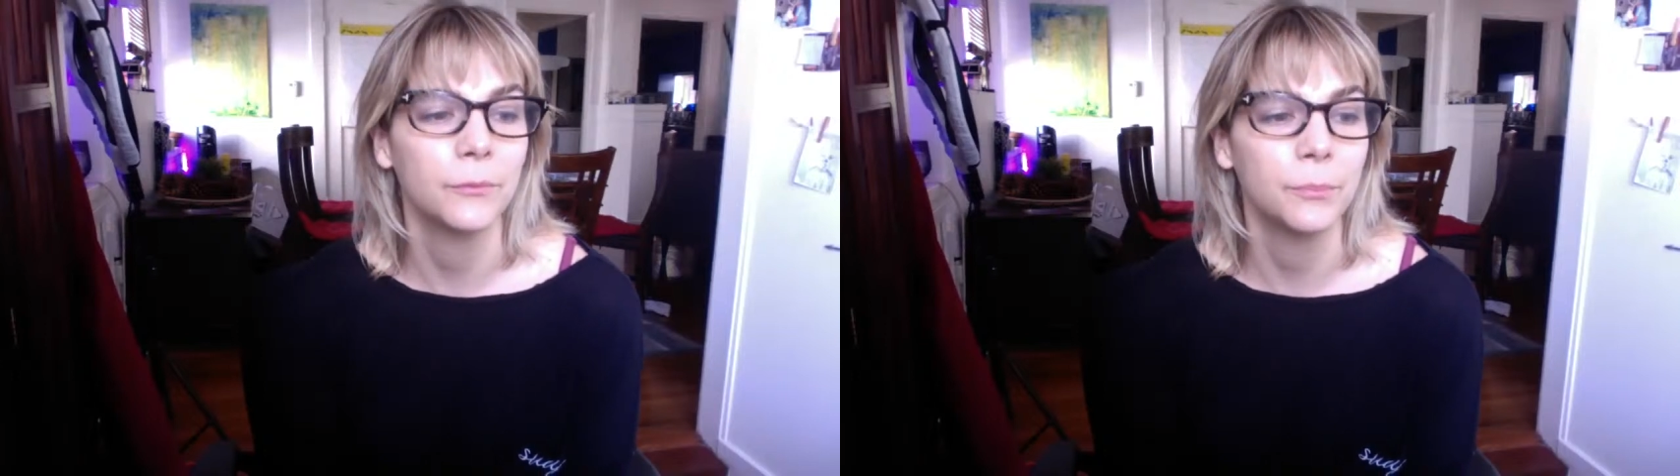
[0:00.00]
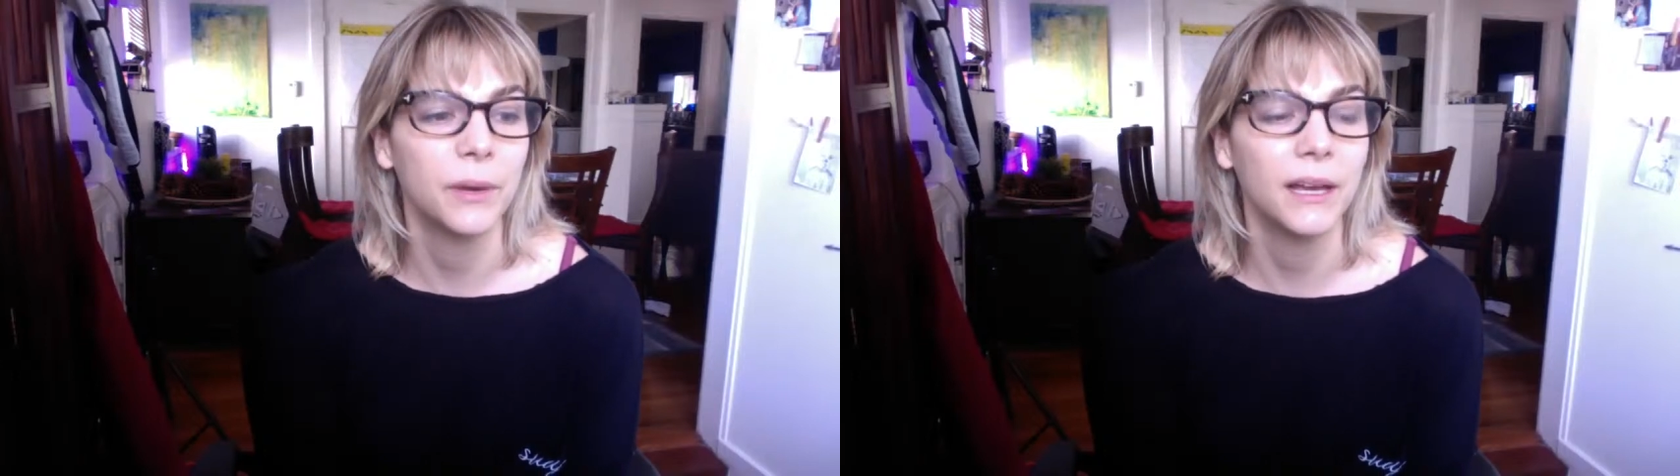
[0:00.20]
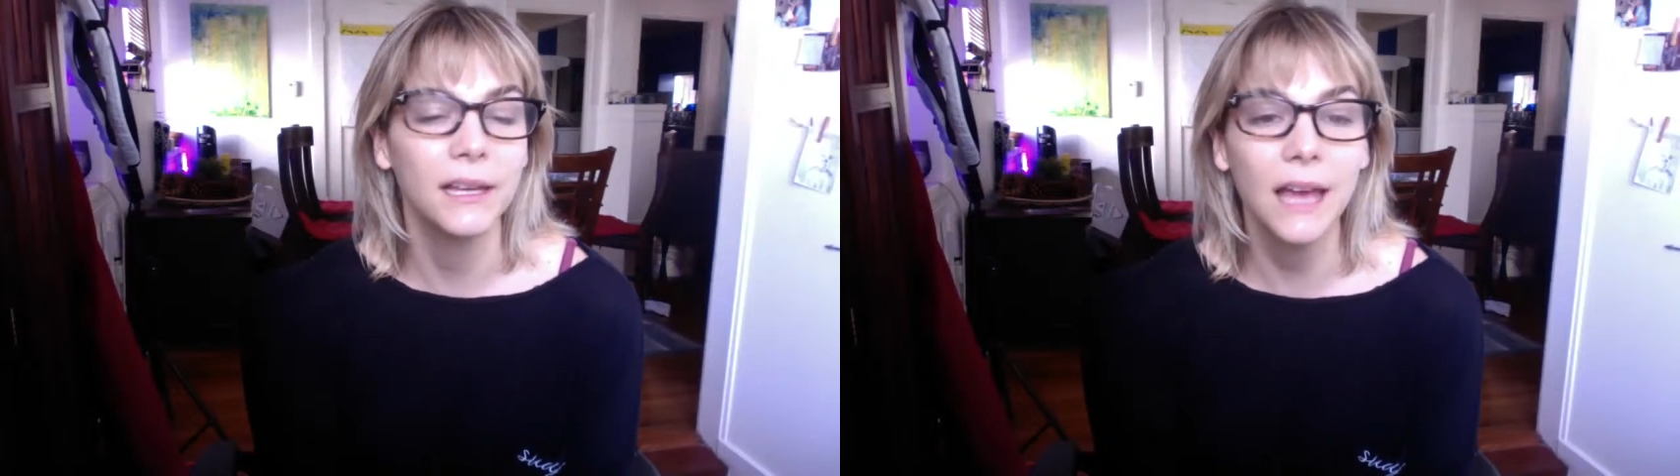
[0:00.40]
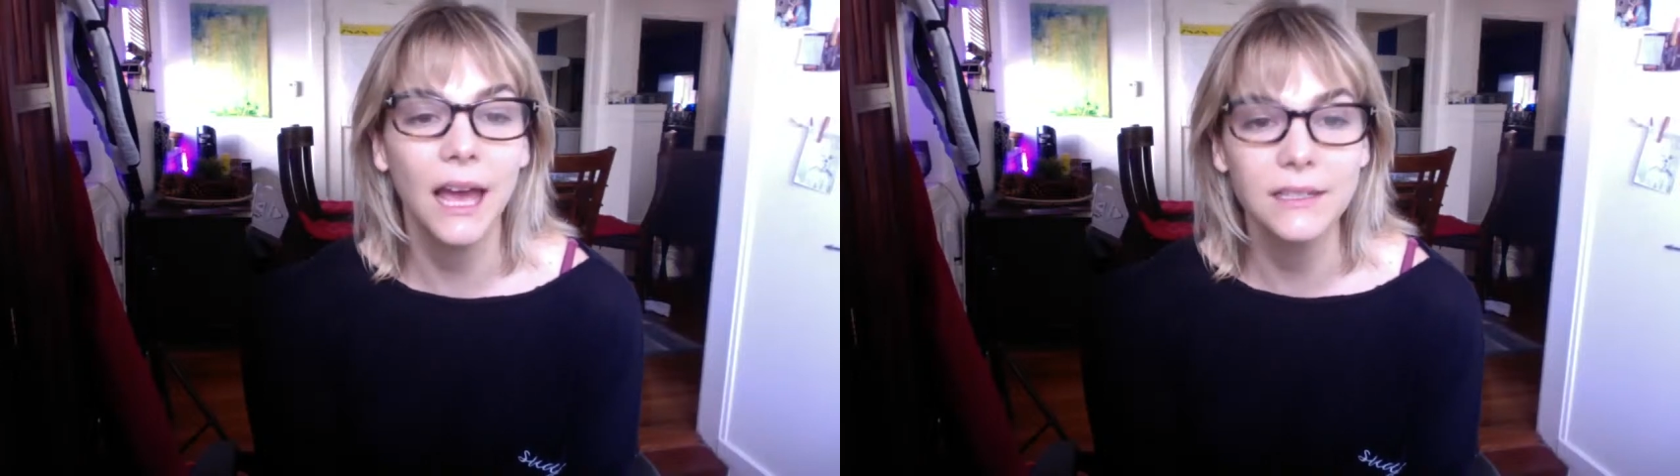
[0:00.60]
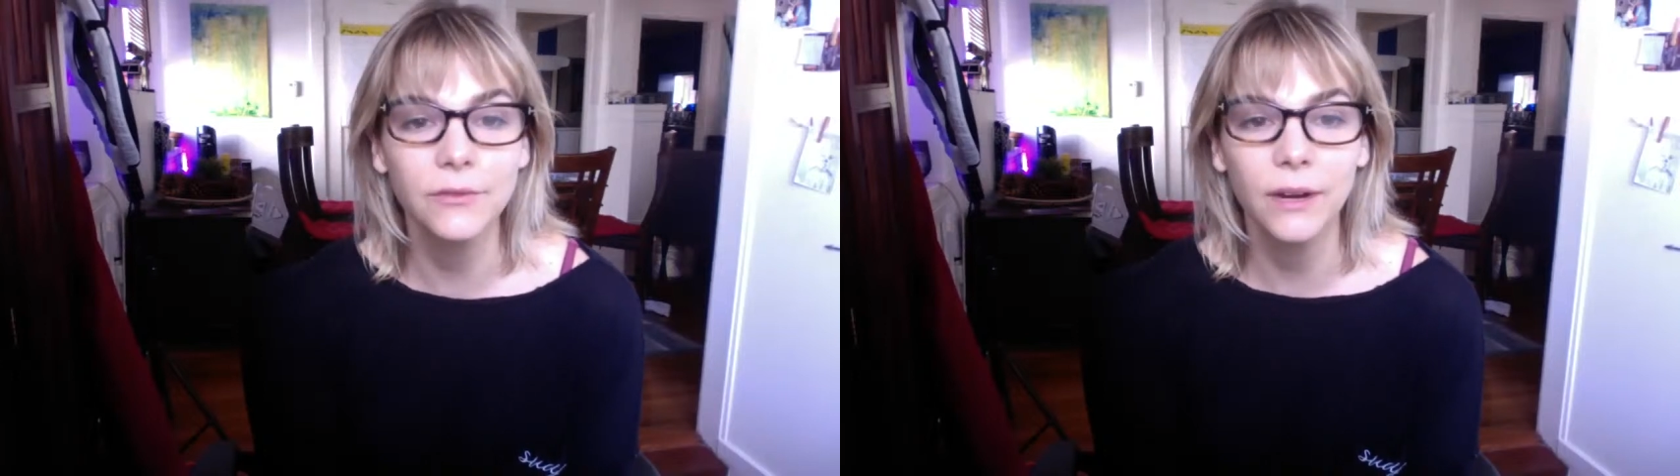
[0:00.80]
But
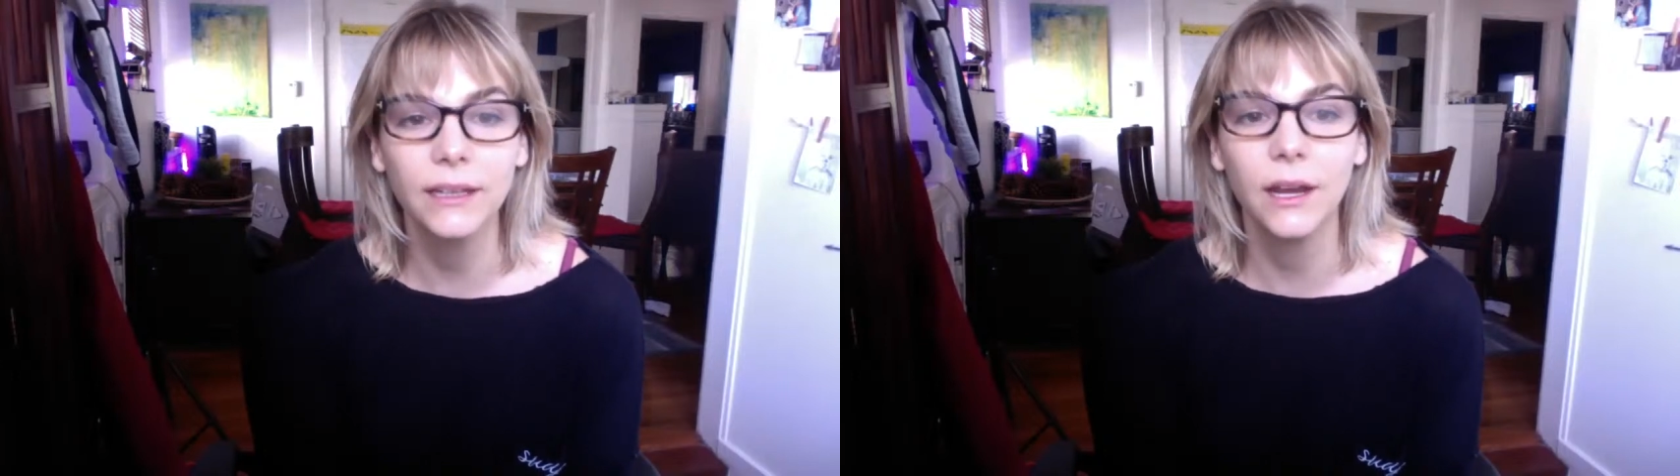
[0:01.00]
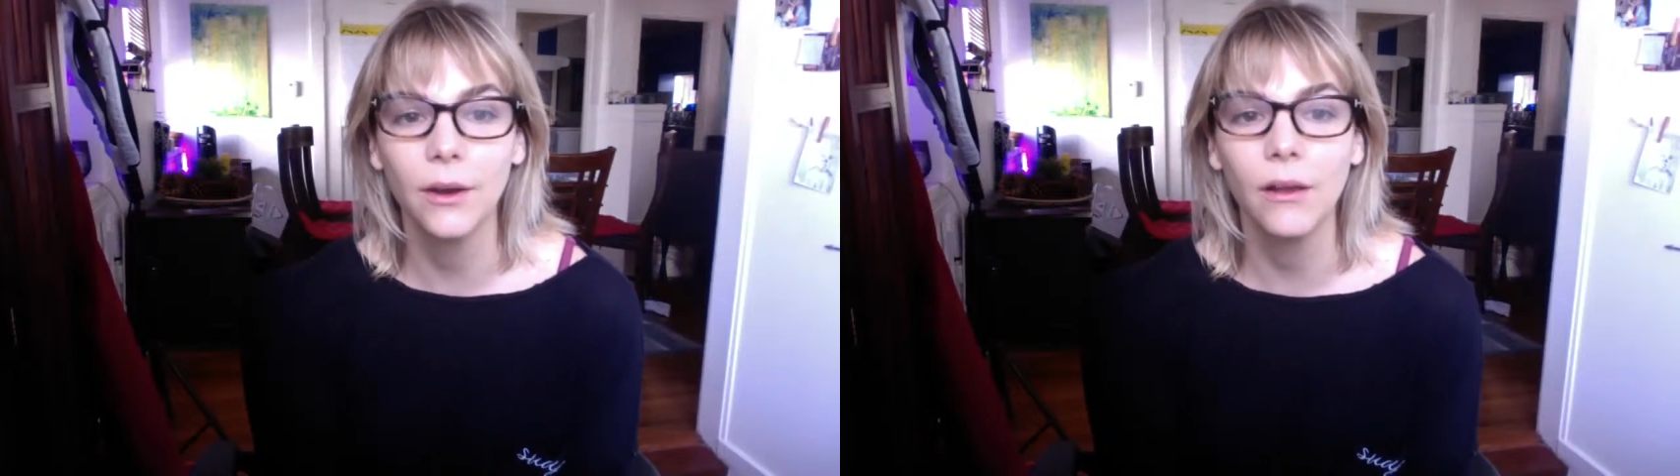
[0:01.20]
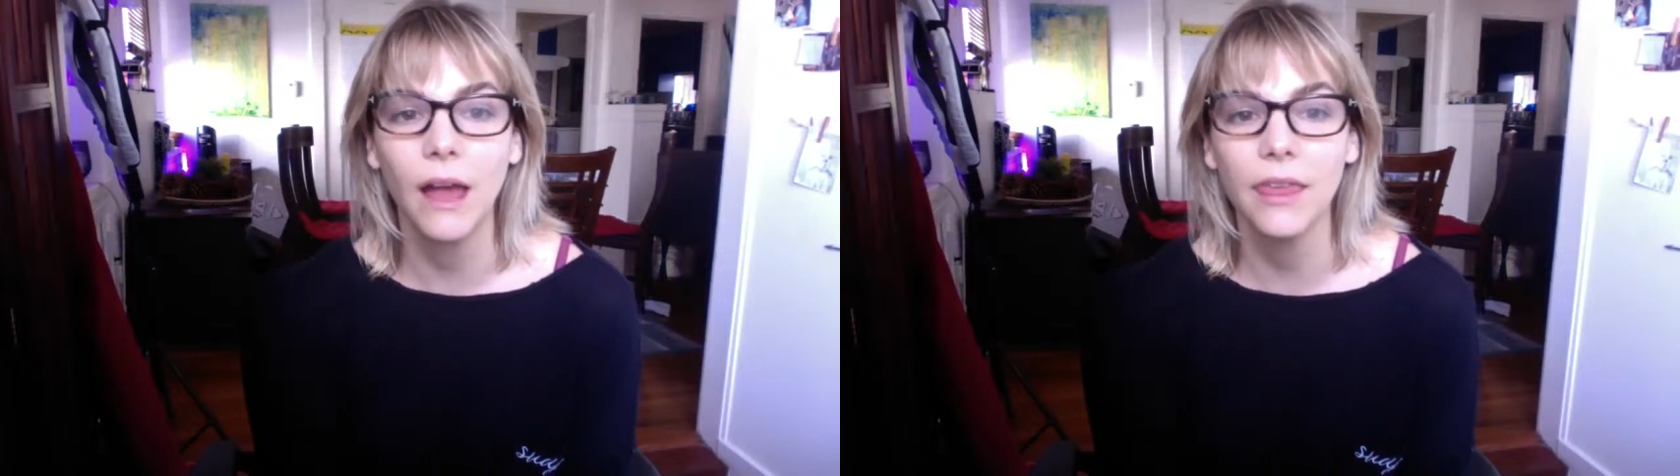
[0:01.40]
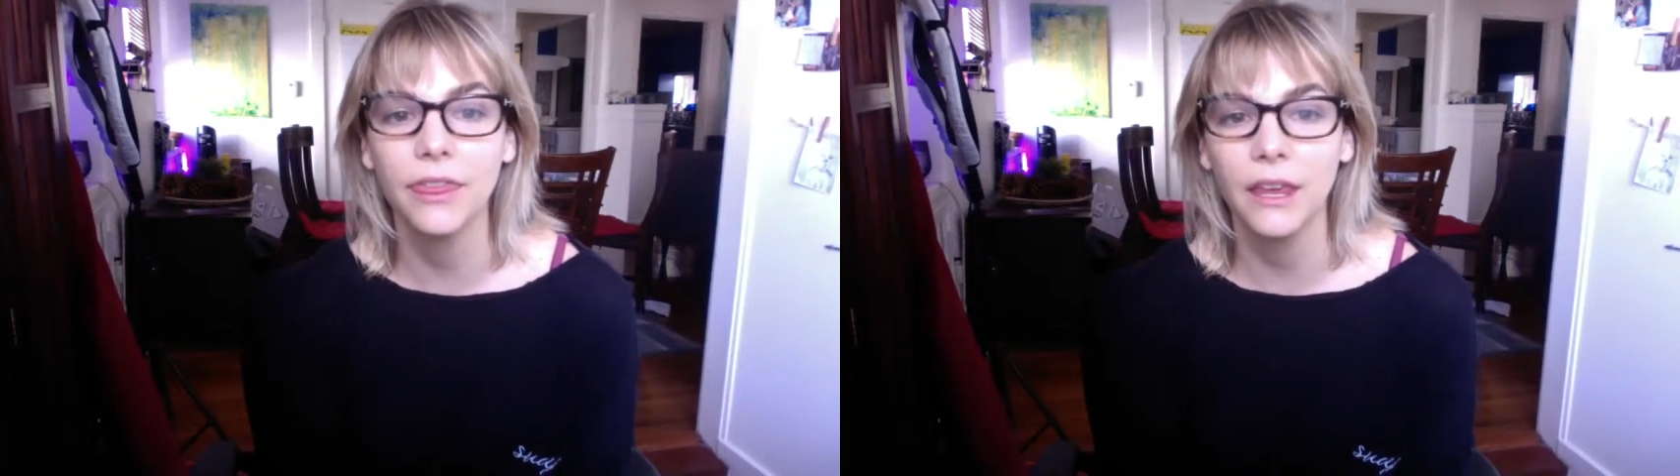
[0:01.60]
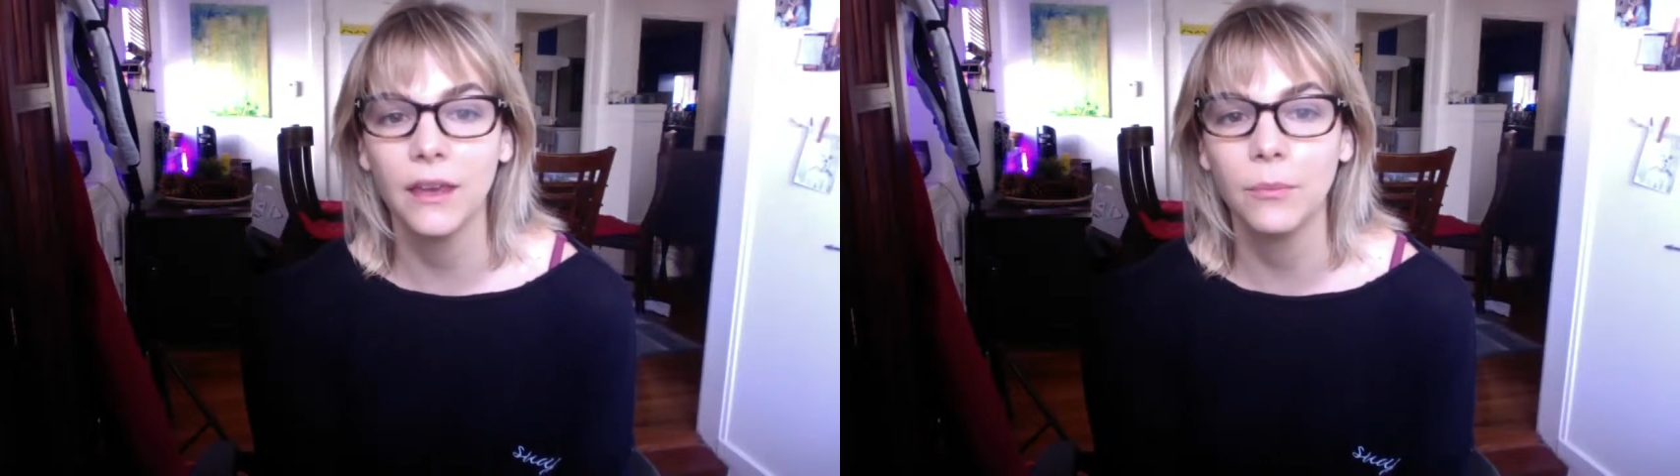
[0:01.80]
as of right now, I
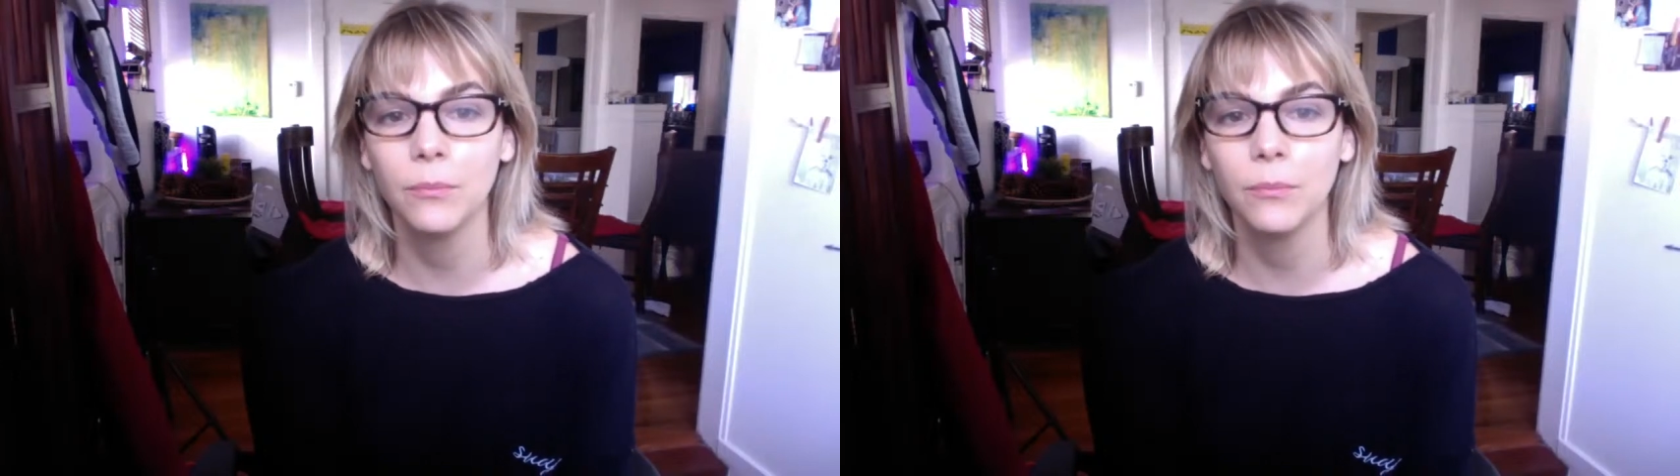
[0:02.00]
think